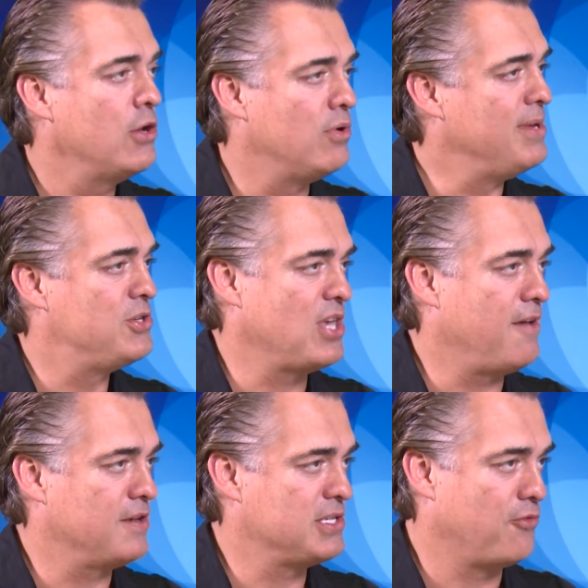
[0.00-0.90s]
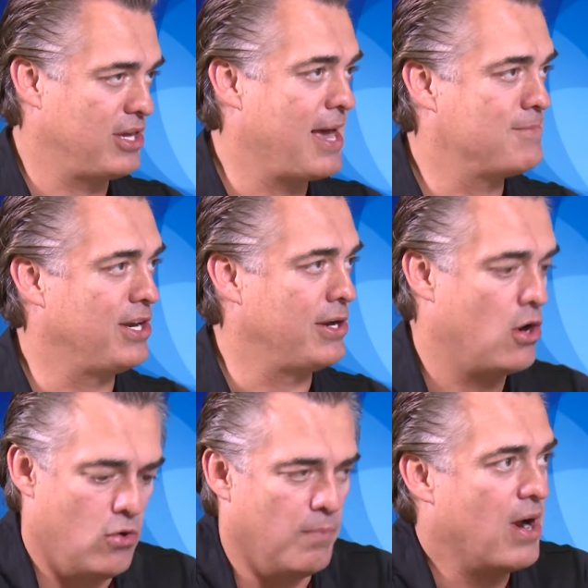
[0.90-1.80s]
would be safest if we kept it at
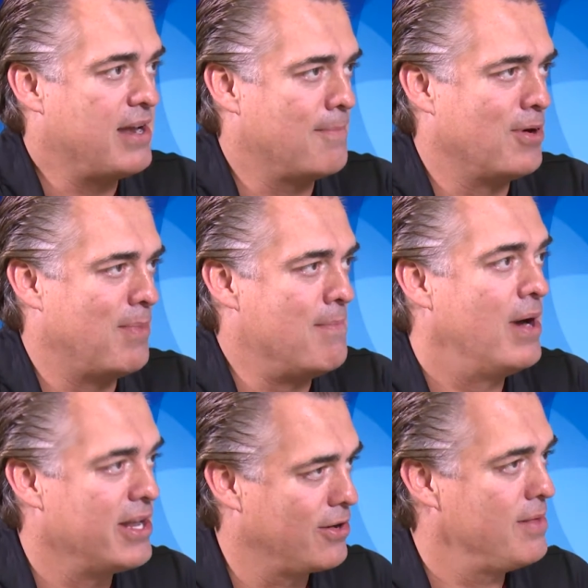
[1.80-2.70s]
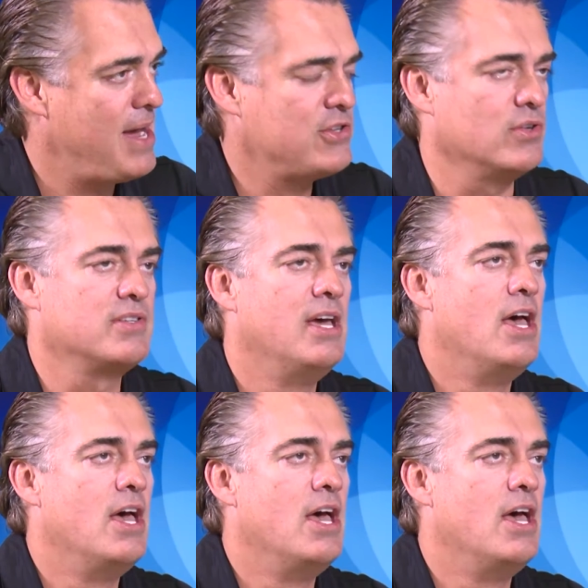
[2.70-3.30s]
home, right? I put my money under the mattress.